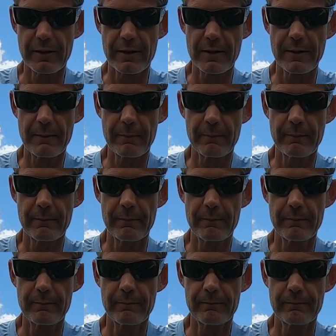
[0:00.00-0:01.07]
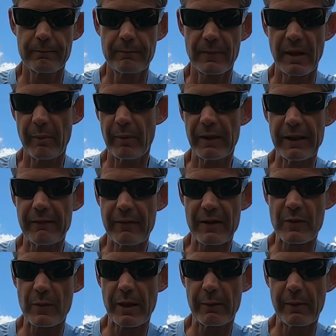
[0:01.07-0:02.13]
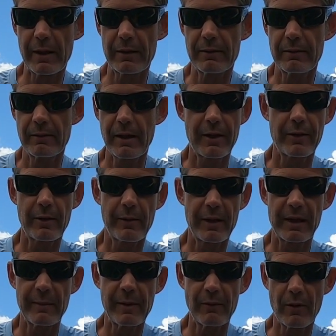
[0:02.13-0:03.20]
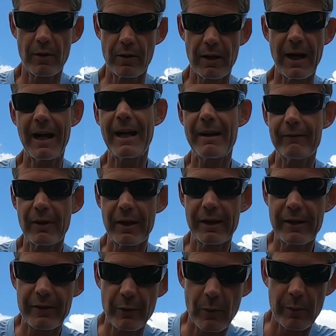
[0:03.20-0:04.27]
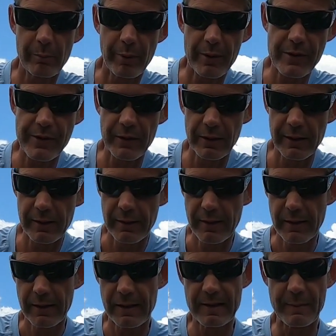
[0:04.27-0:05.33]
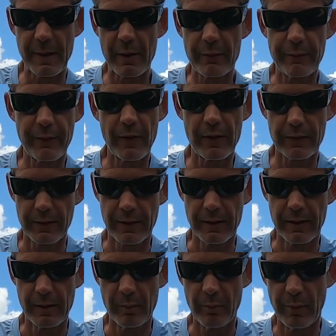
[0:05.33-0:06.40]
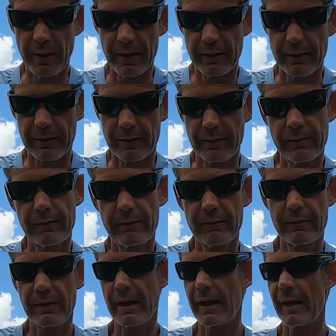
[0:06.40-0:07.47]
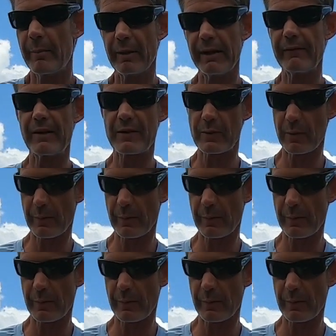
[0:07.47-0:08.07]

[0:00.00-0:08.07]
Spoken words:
I believe that's what I read. I don't know, I could be wrong. I have not entered one personally. It's my own fault, but yeah, I believe that's